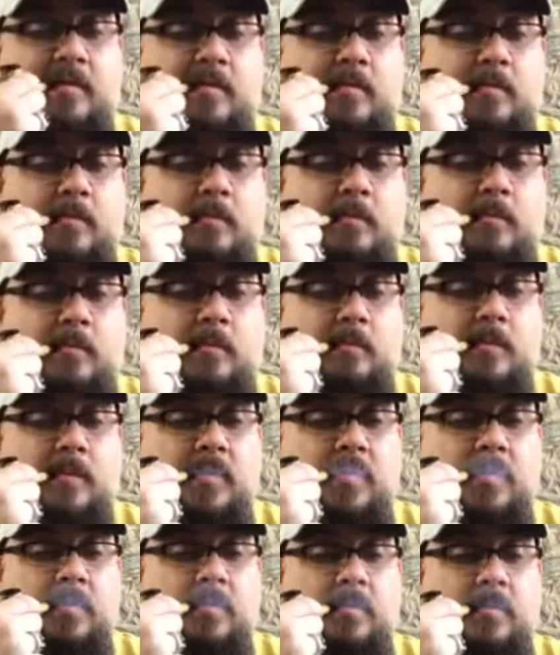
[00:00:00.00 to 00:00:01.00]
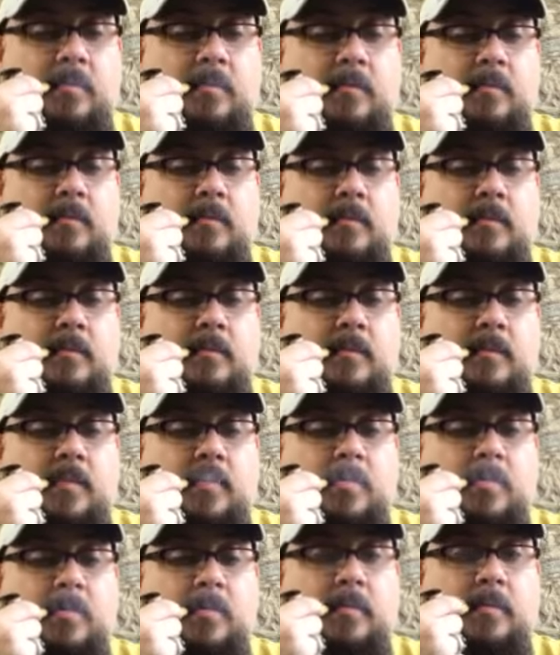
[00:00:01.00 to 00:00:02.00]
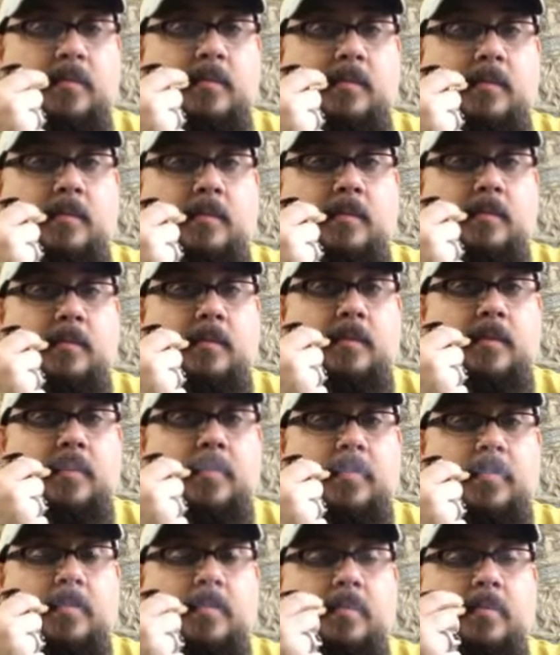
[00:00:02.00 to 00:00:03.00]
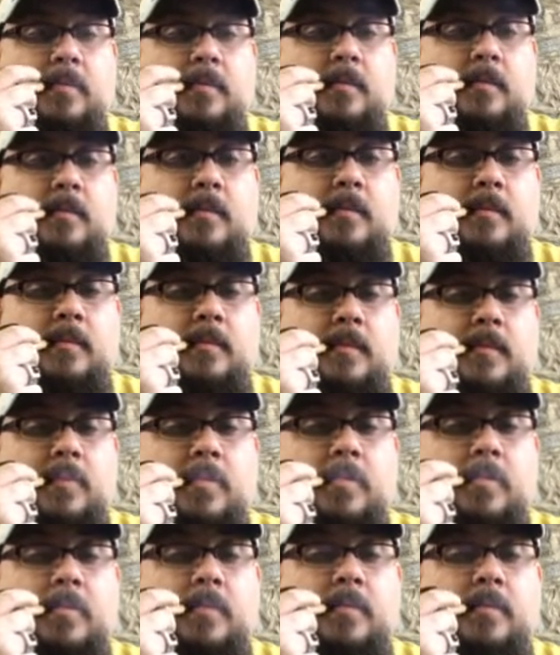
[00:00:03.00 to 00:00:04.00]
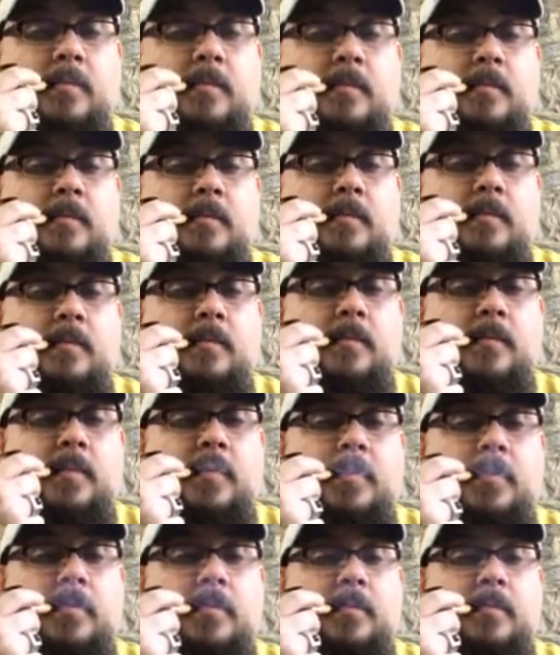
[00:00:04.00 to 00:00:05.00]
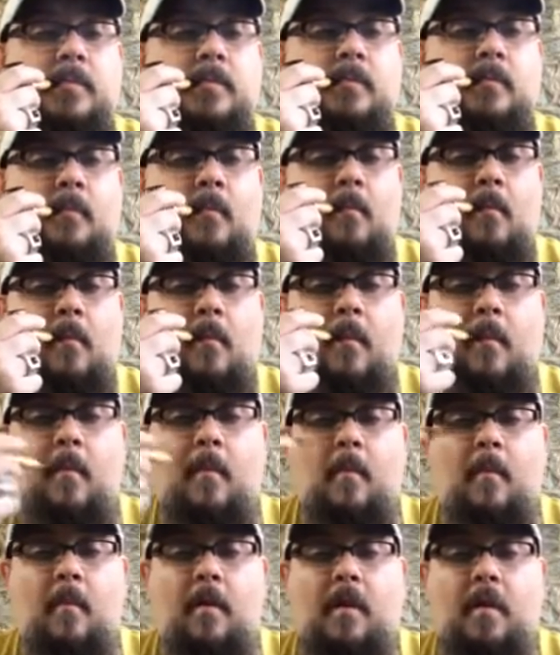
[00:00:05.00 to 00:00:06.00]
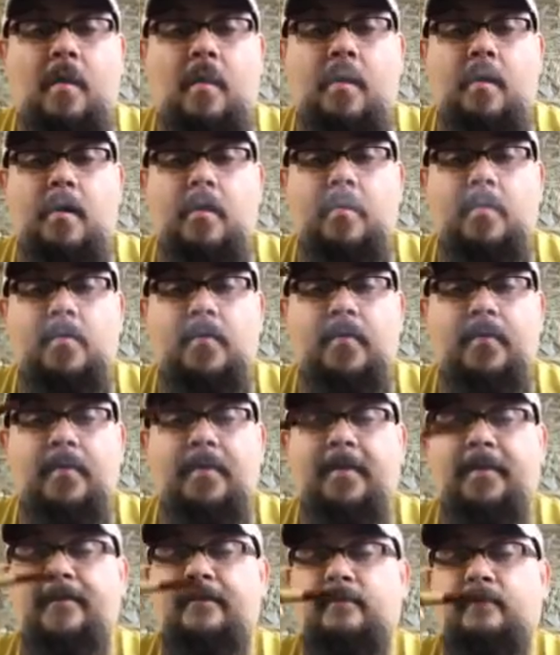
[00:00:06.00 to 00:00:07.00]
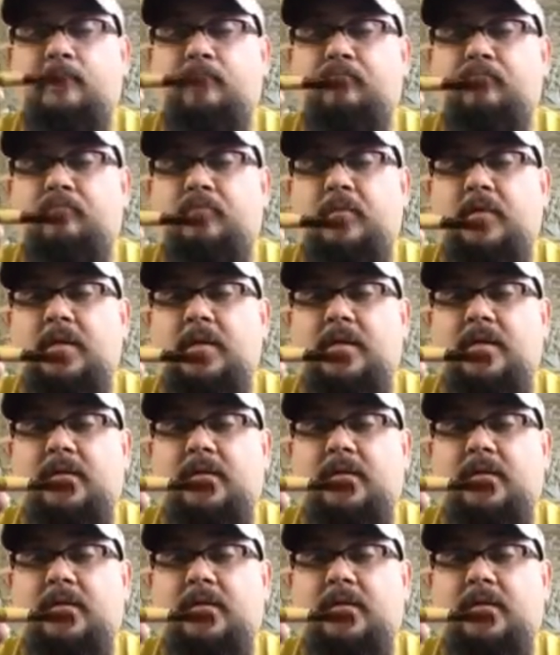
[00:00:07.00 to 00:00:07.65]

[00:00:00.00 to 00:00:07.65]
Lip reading: (silence)